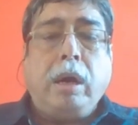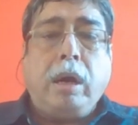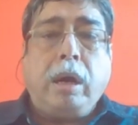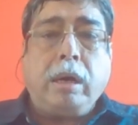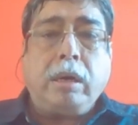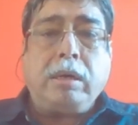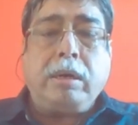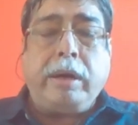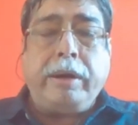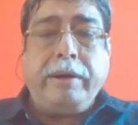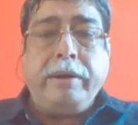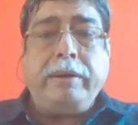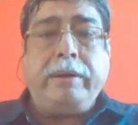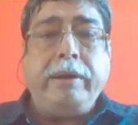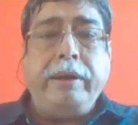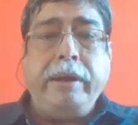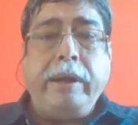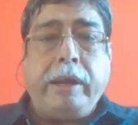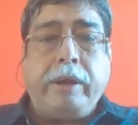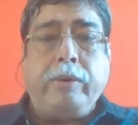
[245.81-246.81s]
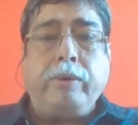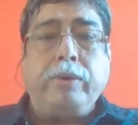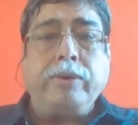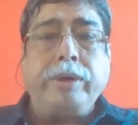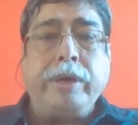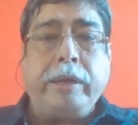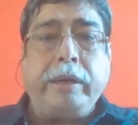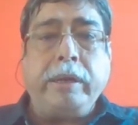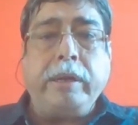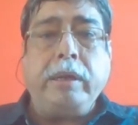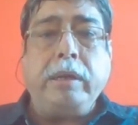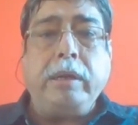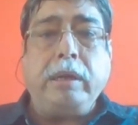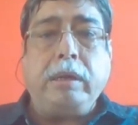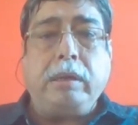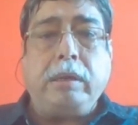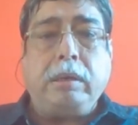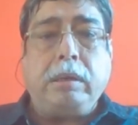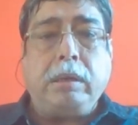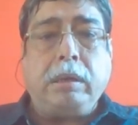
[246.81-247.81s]
are currently negotiating
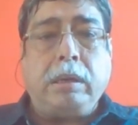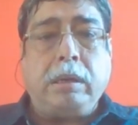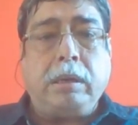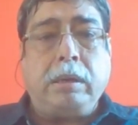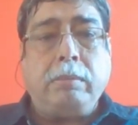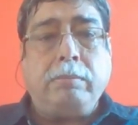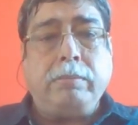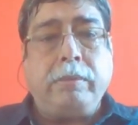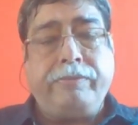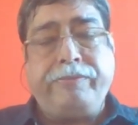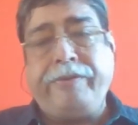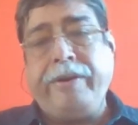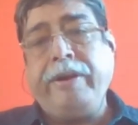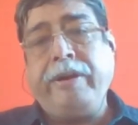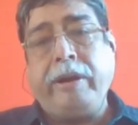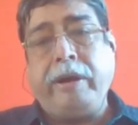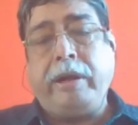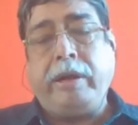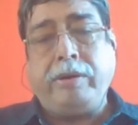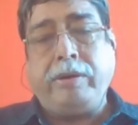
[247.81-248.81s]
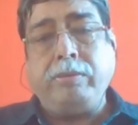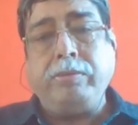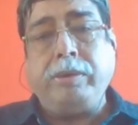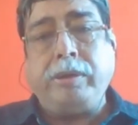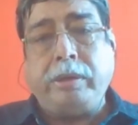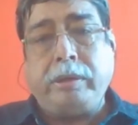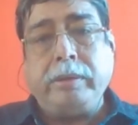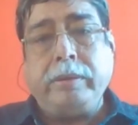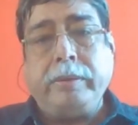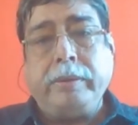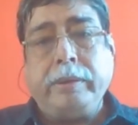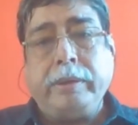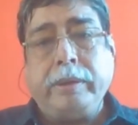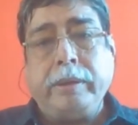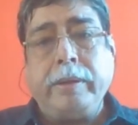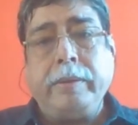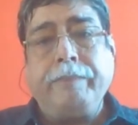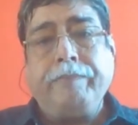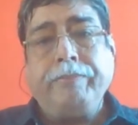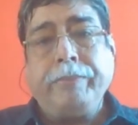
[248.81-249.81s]
uh, a free trade agreement.
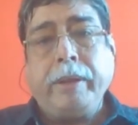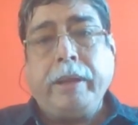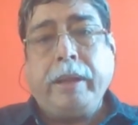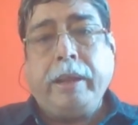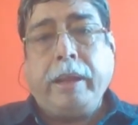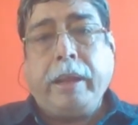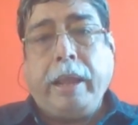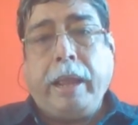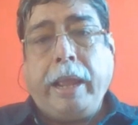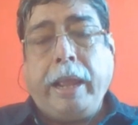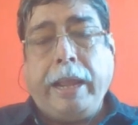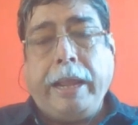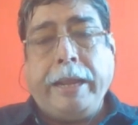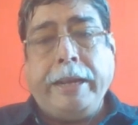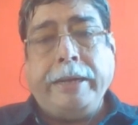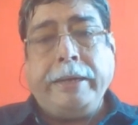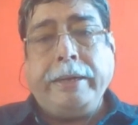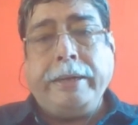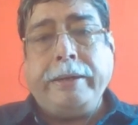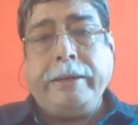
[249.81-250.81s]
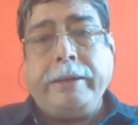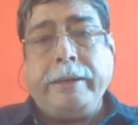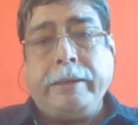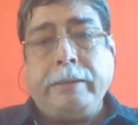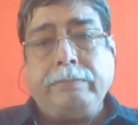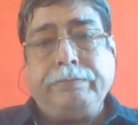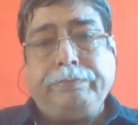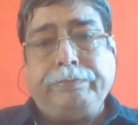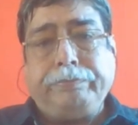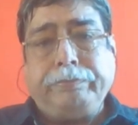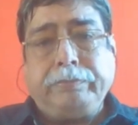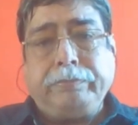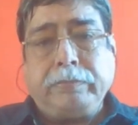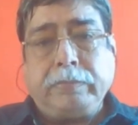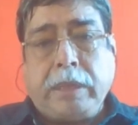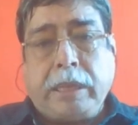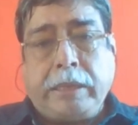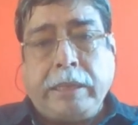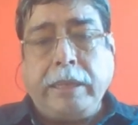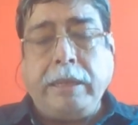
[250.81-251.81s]
Yeah? And uh,
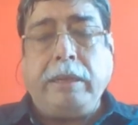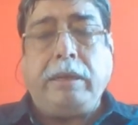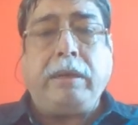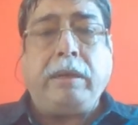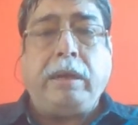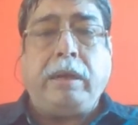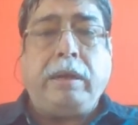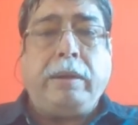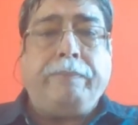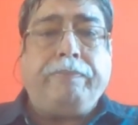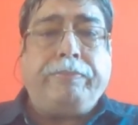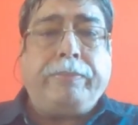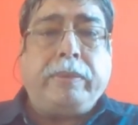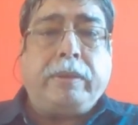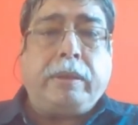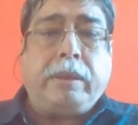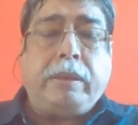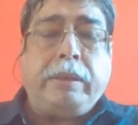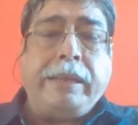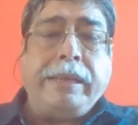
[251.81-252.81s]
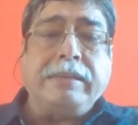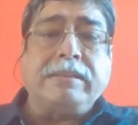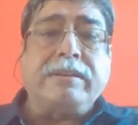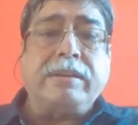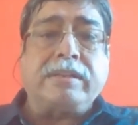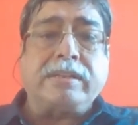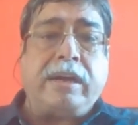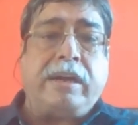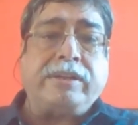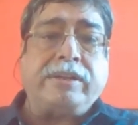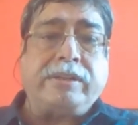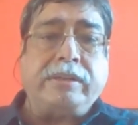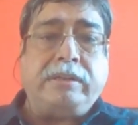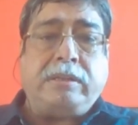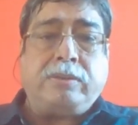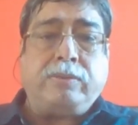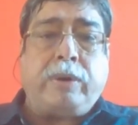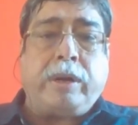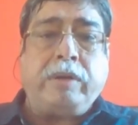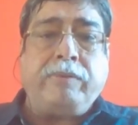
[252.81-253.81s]
I think uh, these
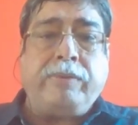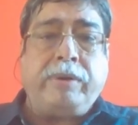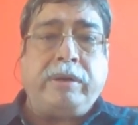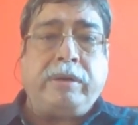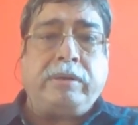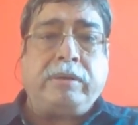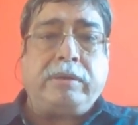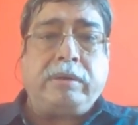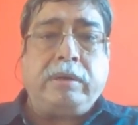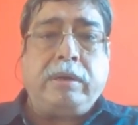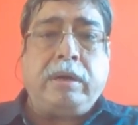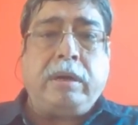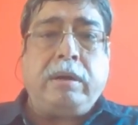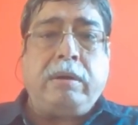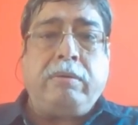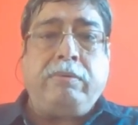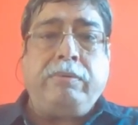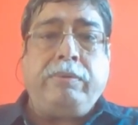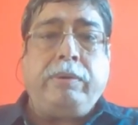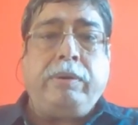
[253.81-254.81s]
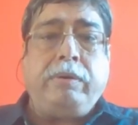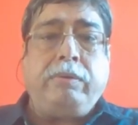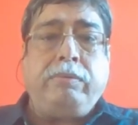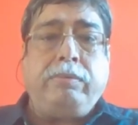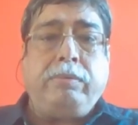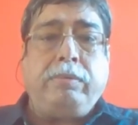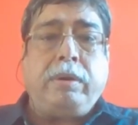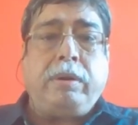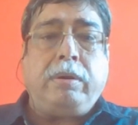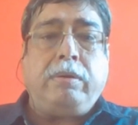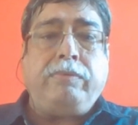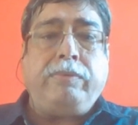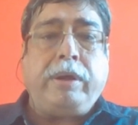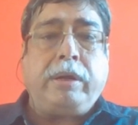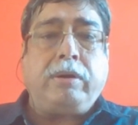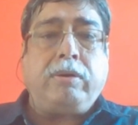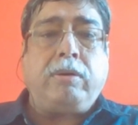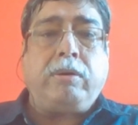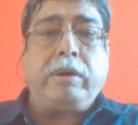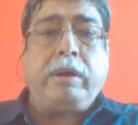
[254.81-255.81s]
discussions, whatever uh, uh, we
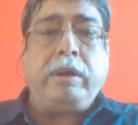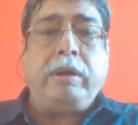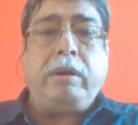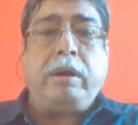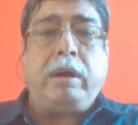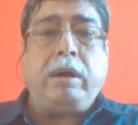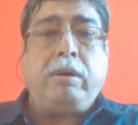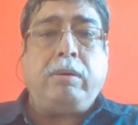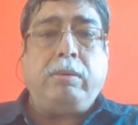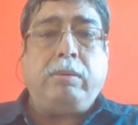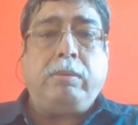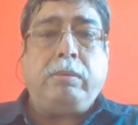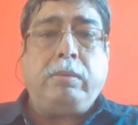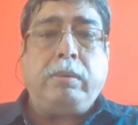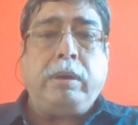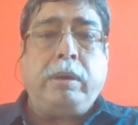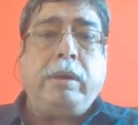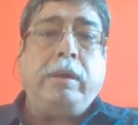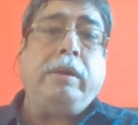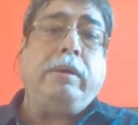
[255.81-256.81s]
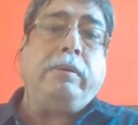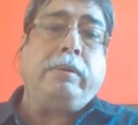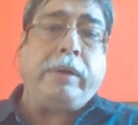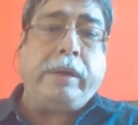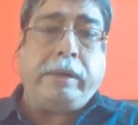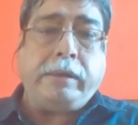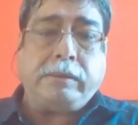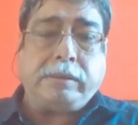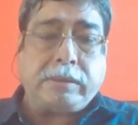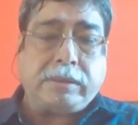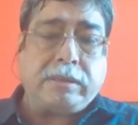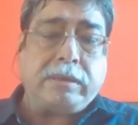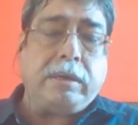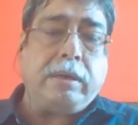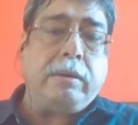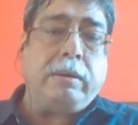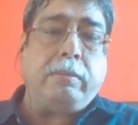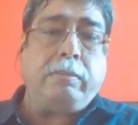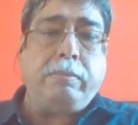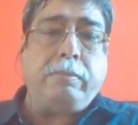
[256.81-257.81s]
are talking now, uh, okay, it's
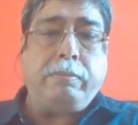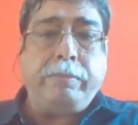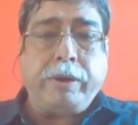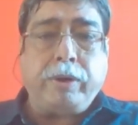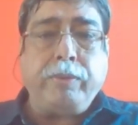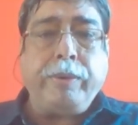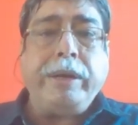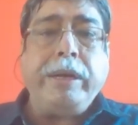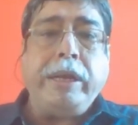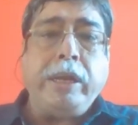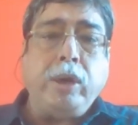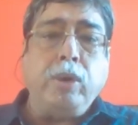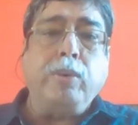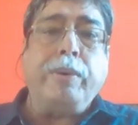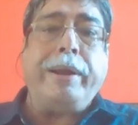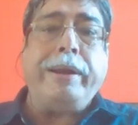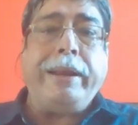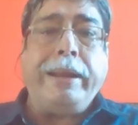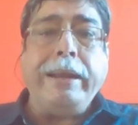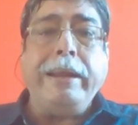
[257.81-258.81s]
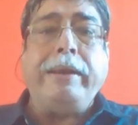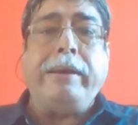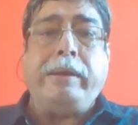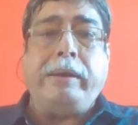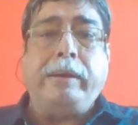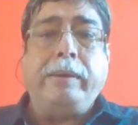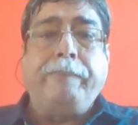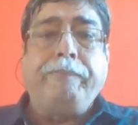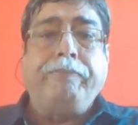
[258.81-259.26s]
uh, between EU and India.